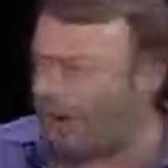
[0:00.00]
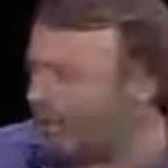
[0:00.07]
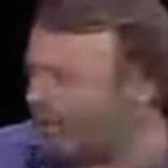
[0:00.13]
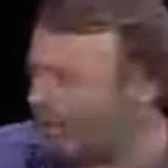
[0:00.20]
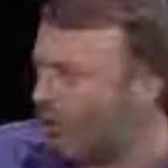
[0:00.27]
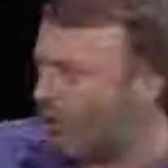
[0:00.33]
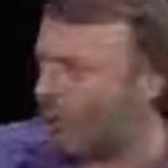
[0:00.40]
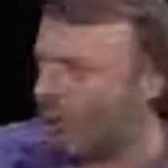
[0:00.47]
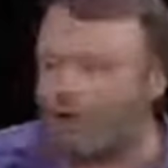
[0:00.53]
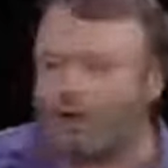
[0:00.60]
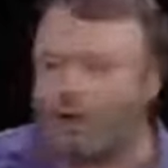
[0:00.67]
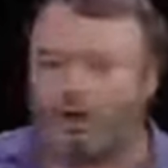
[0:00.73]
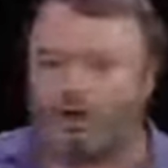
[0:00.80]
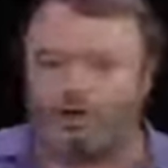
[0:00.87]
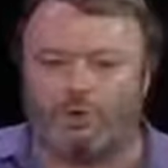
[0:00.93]
his criminal
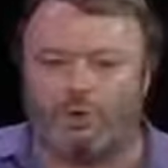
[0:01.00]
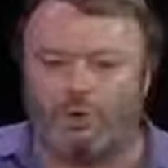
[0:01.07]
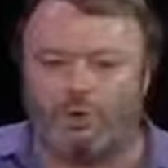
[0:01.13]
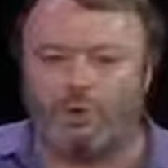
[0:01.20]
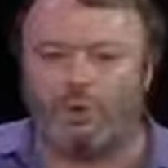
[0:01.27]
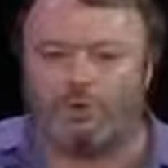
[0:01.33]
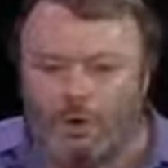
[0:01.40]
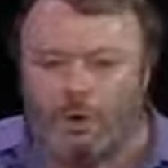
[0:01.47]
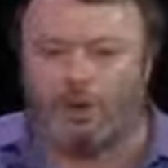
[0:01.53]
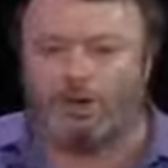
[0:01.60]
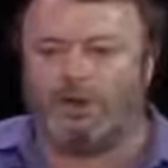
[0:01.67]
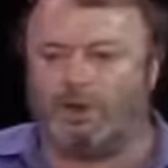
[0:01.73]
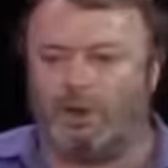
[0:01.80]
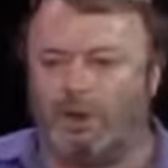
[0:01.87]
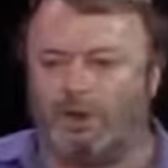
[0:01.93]
connections with him have been
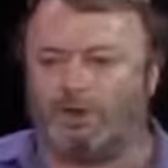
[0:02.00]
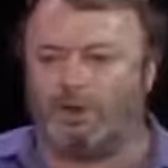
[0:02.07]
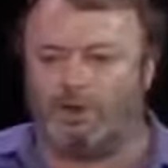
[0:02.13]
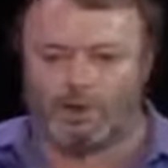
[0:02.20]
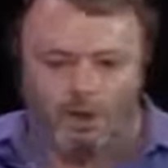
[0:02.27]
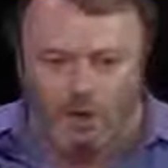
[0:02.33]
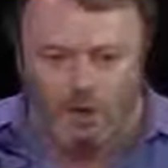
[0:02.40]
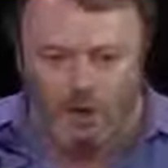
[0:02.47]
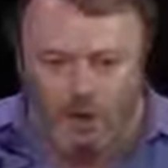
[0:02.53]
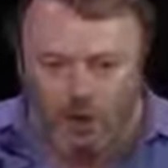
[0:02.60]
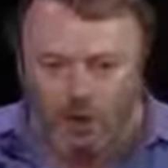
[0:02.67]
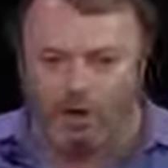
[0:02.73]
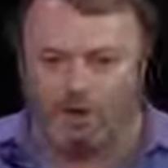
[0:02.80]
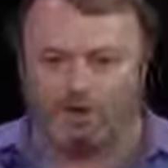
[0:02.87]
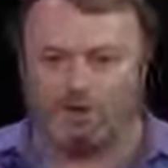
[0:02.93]
exposed. But
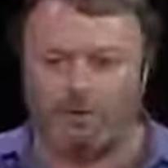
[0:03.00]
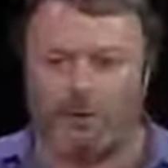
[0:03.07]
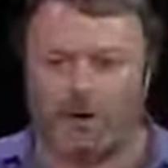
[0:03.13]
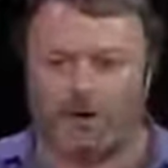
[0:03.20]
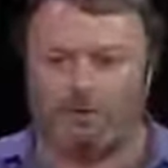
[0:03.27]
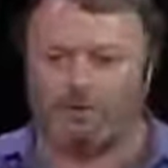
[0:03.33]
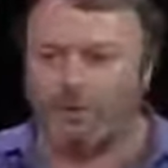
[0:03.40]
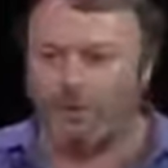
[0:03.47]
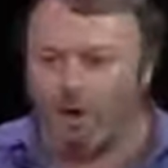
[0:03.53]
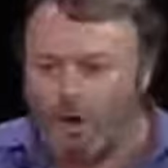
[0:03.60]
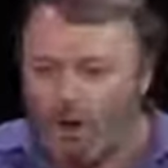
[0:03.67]
on to the next.